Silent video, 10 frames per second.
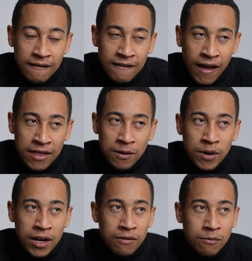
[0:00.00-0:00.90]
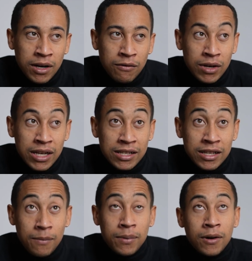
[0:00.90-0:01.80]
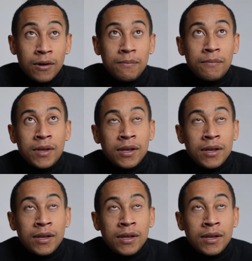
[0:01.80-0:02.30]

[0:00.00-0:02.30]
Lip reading: I think when I released that poem